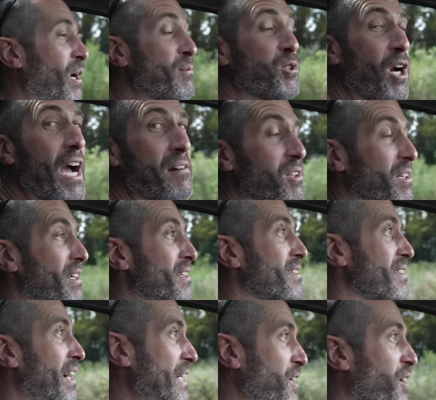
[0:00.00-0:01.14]
When I'm traveling,
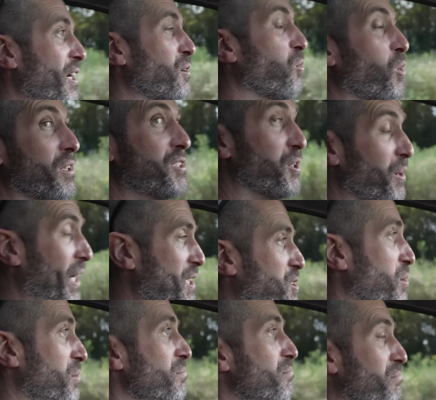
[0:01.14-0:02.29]
I carry one to two
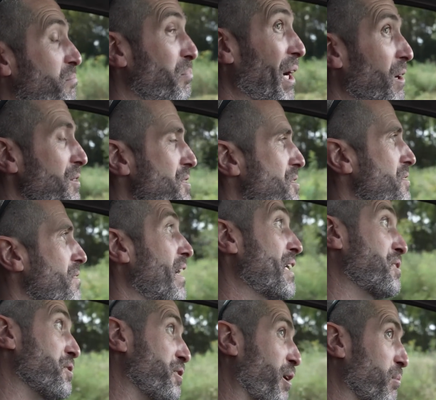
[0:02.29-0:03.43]
extra belts,
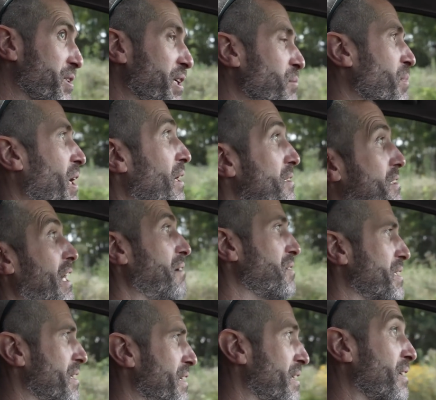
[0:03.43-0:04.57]
extra serpentine belts,
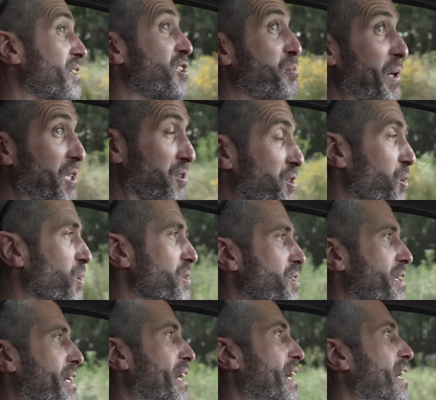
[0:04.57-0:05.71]
everything, the special tools
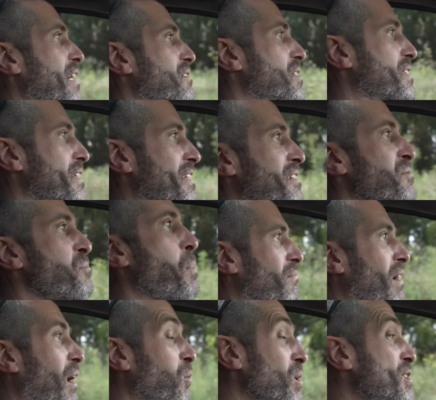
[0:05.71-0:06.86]
that get at everything.
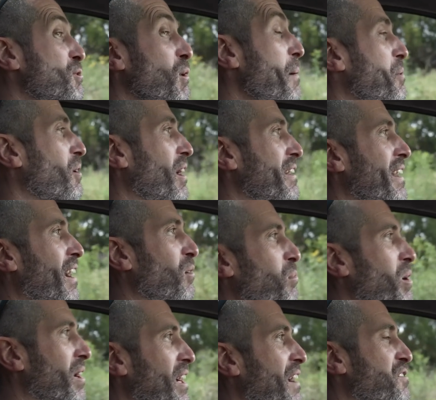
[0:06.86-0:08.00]
I would swap it right now,
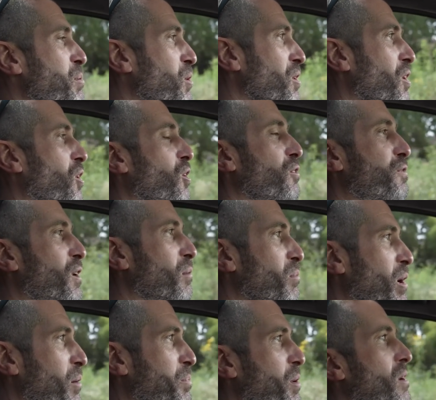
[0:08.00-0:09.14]
but I have to pull the whole front
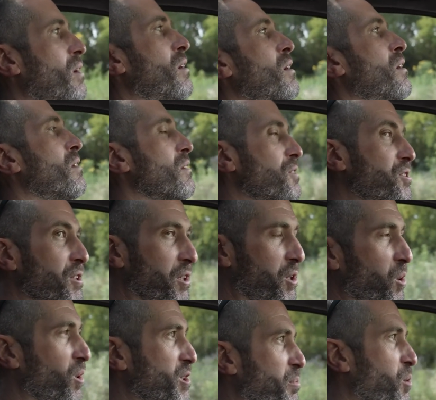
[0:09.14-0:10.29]
bumper, loosen the
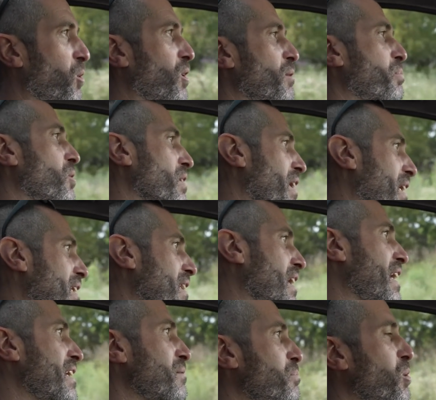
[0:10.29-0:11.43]
core support, pull the
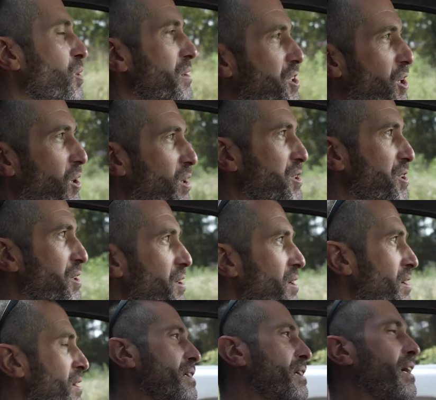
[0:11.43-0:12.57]
headlight, pull the charger.
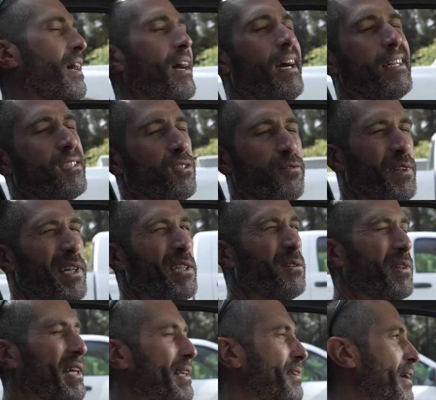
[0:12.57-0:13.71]
Yeah, I just don't feel like
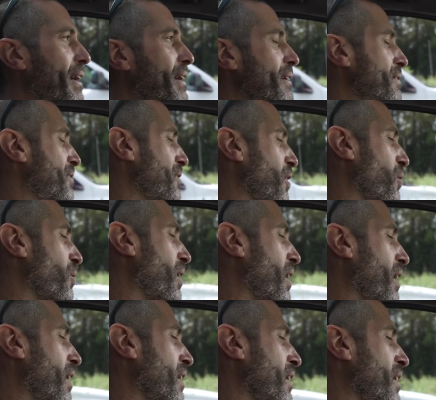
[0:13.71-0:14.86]
doing that today. So
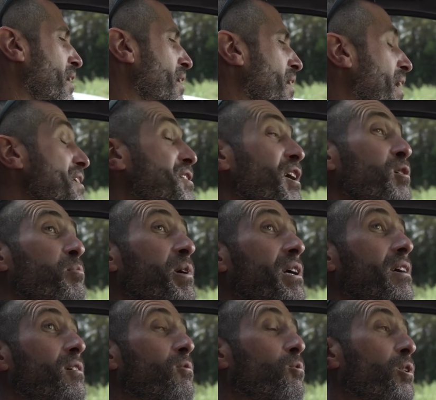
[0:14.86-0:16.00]
uh, it's going to
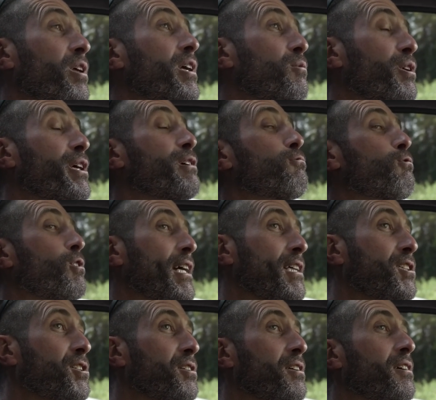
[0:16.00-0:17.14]
be really, really
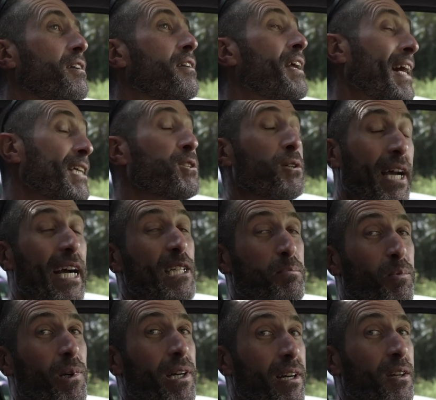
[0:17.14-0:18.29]
rich, naturally
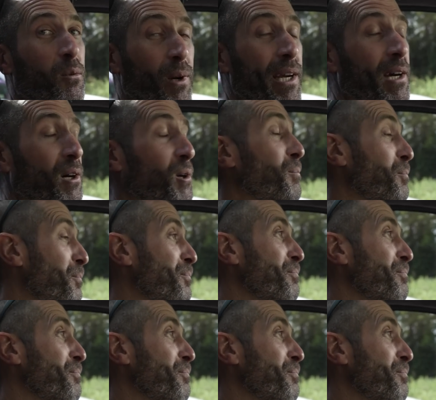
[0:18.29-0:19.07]
aspirated on the way home.